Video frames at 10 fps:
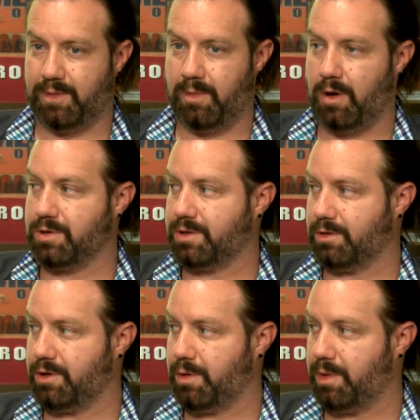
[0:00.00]
promotional
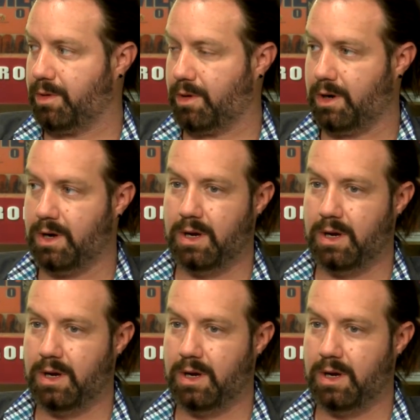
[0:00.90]
humidor.